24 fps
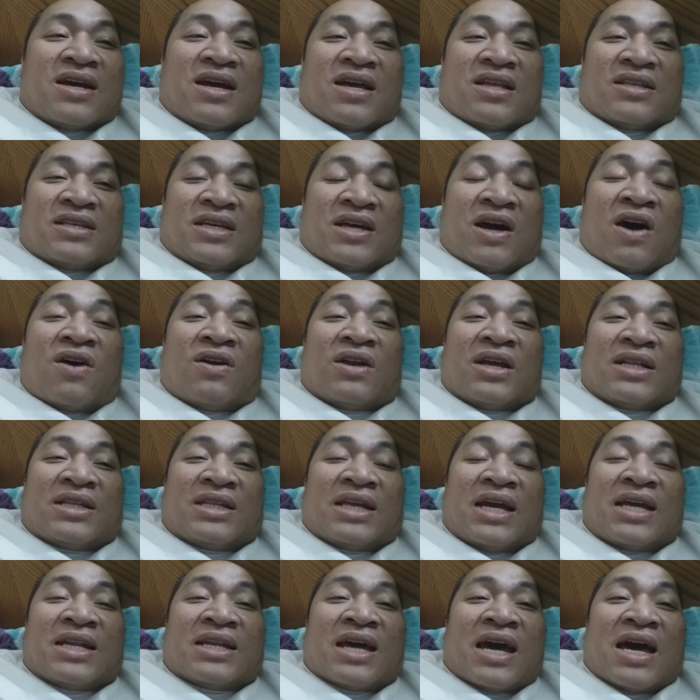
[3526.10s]
The only
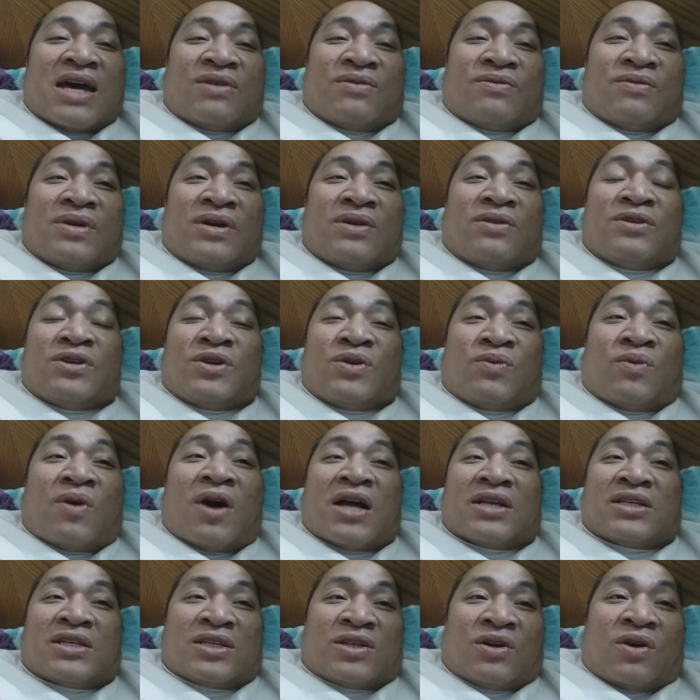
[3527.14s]
thing that real you
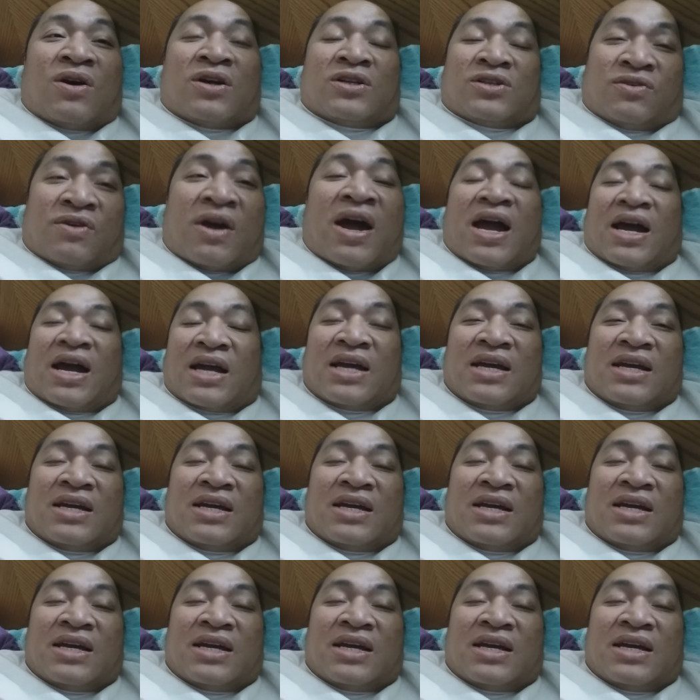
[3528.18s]
watch Star Trek.